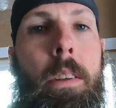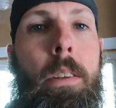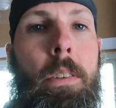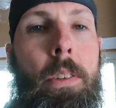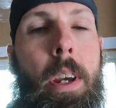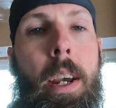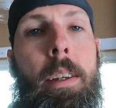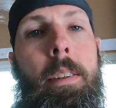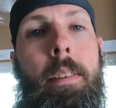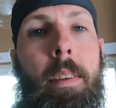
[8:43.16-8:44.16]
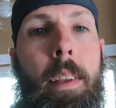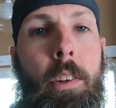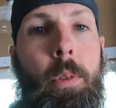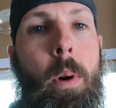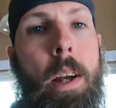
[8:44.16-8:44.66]
So yeah,
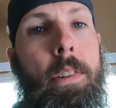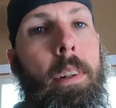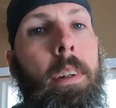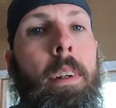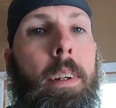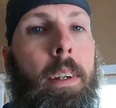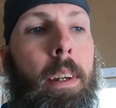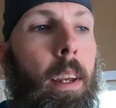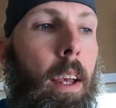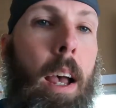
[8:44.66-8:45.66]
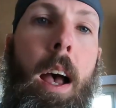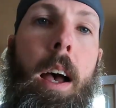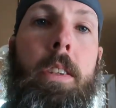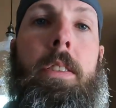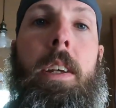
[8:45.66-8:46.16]
thanks for watching.
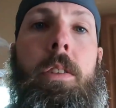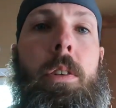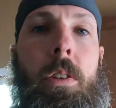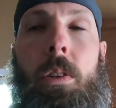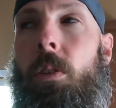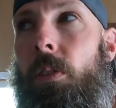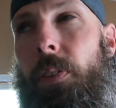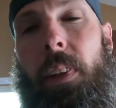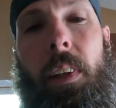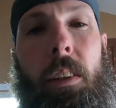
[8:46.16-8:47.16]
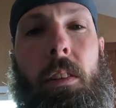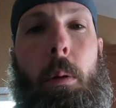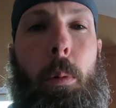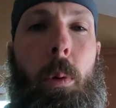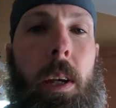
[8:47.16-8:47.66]
Stay tuned for the next
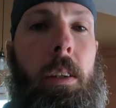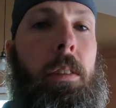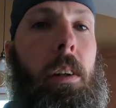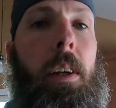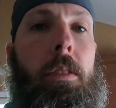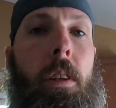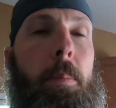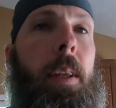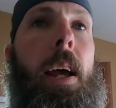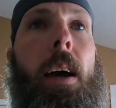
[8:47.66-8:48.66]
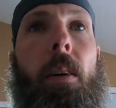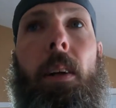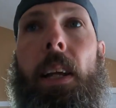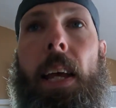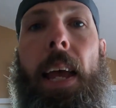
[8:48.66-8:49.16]
couple weeks. I'll get something
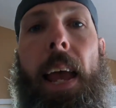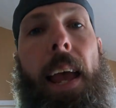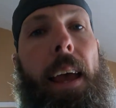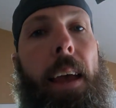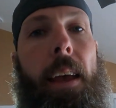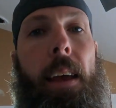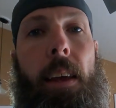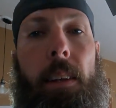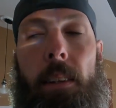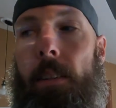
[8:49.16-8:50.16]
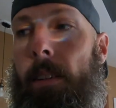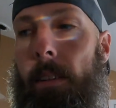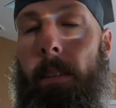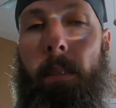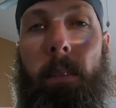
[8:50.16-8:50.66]
out, and
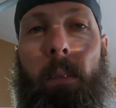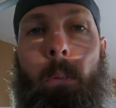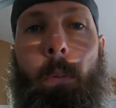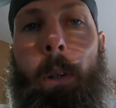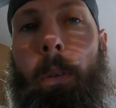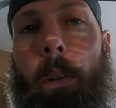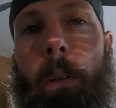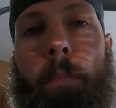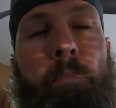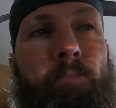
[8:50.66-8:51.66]
we will